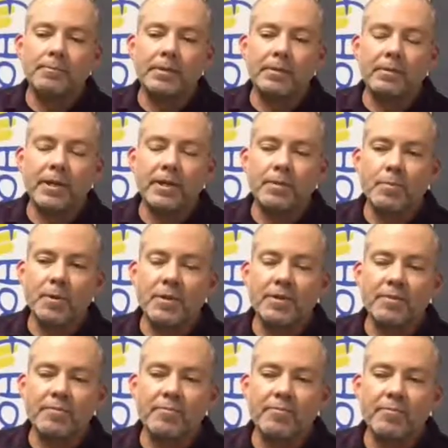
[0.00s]
Well, I
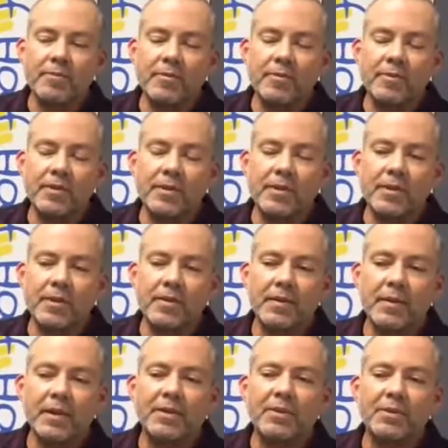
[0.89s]
suppose
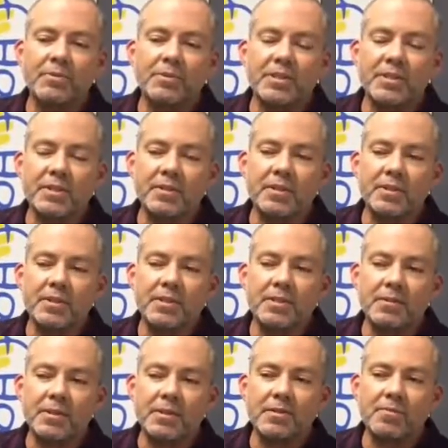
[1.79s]
the issue
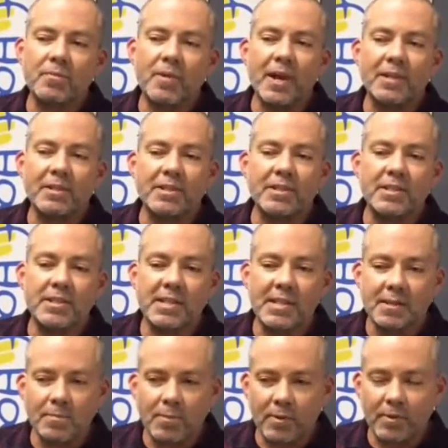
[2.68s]
is around
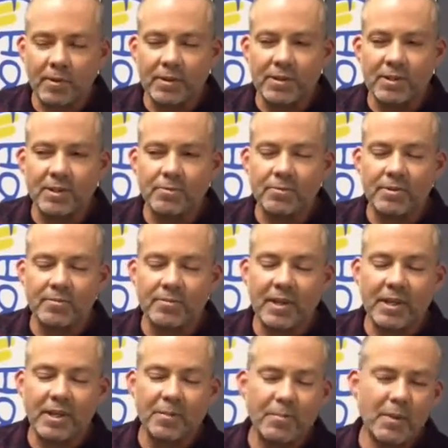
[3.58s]
stigma in terms of
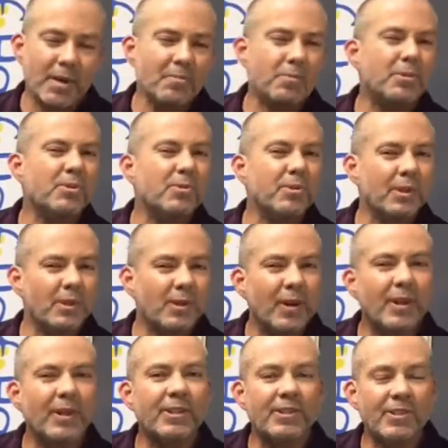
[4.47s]
getting people to
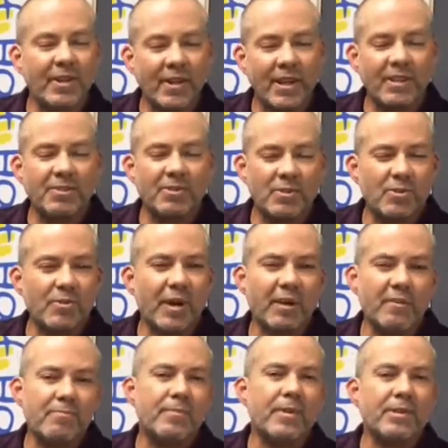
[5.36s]
acknowledge that they do
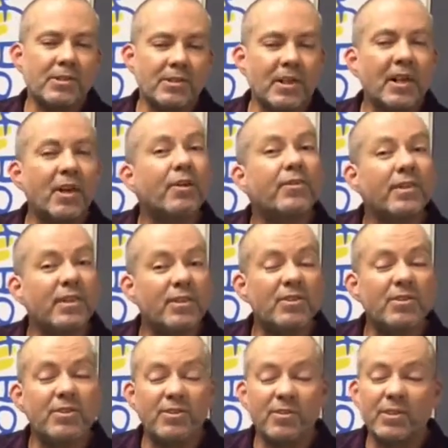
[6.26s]
have mental health
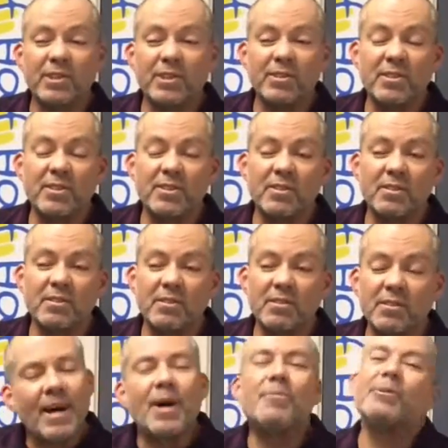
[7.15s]
issues or
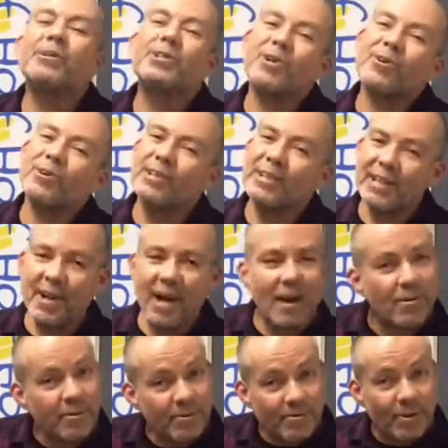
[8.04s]
concerns. A majority
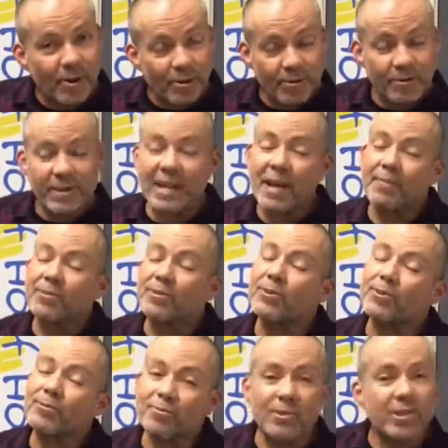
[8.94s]
of our referrals come
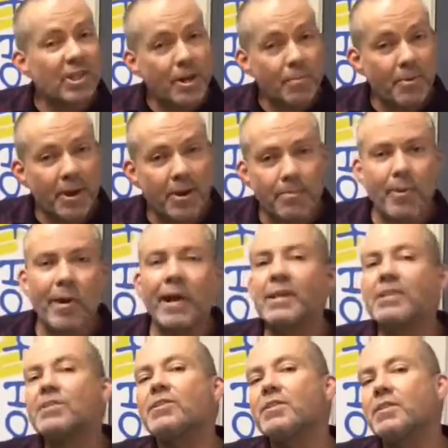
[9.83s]
through from GP
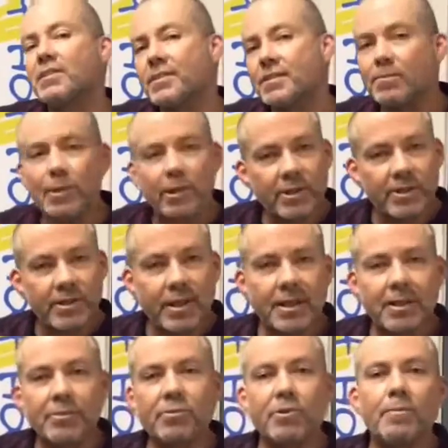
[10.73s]
practices as well as
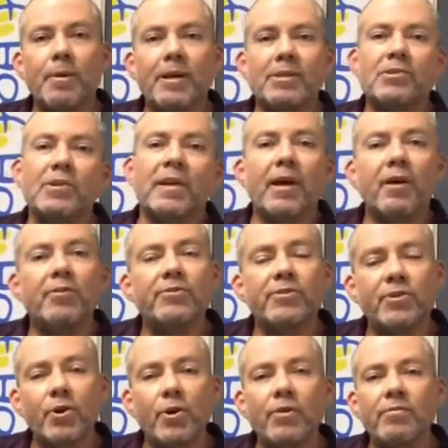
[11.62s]
secondary mental
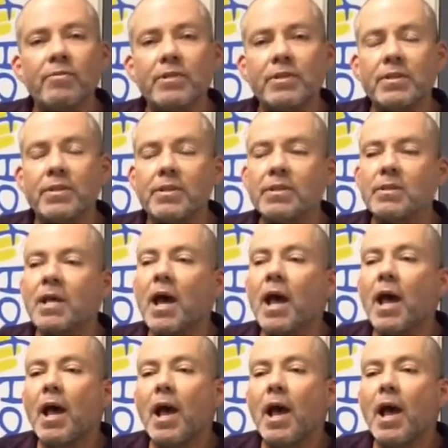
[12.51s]
health services.